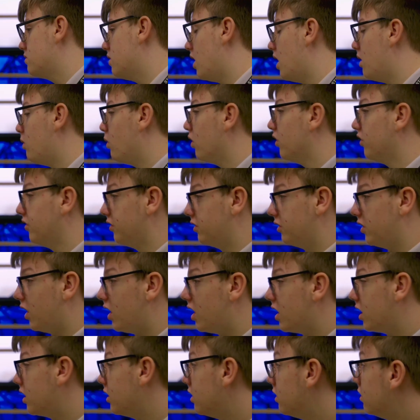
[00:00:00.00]
I wasn't
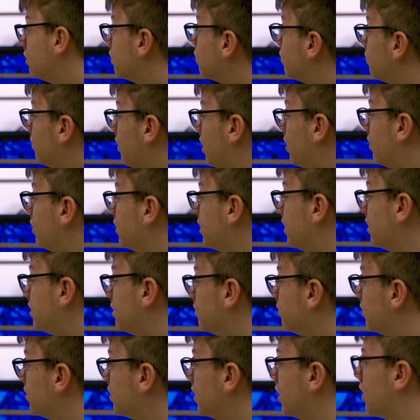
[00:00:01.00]
diagnosed with my autism
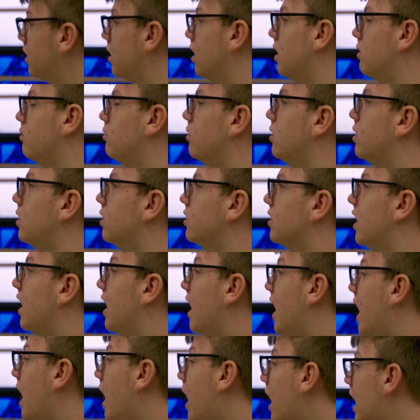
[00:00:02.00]
until I was
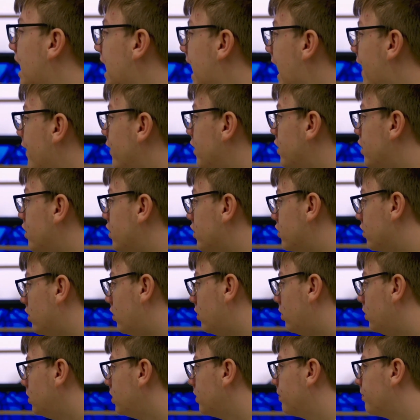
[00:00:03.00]
11 years
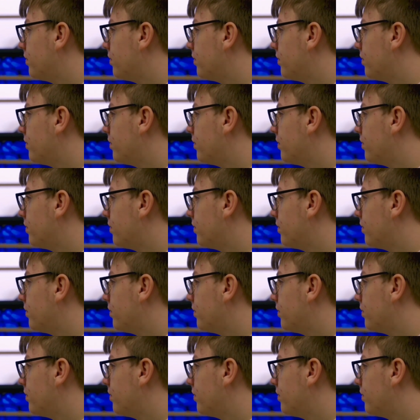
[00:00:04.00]
old.